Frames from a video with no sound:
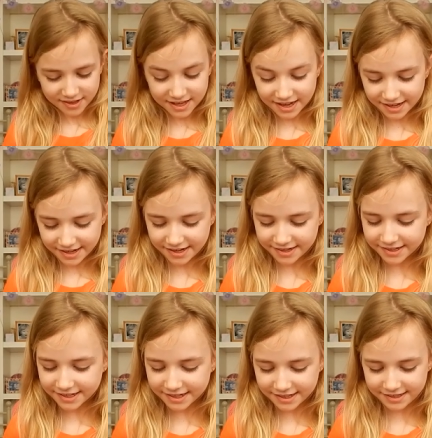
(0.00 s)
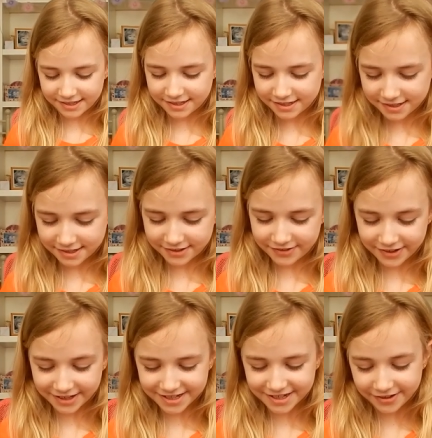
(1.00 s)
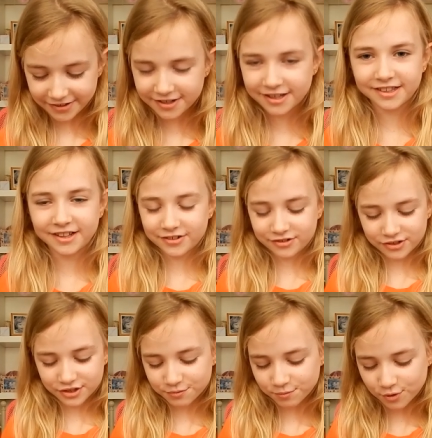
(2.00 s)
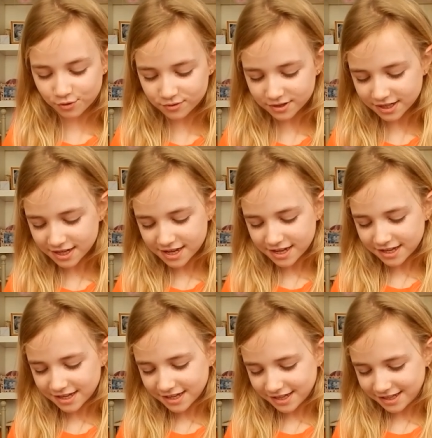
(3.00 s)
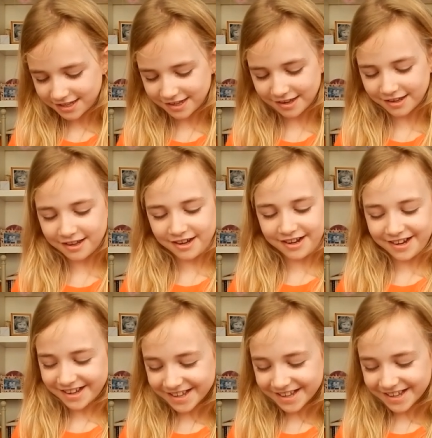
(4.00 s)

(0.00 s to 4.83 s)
yeah and it's really cute because they're all small and like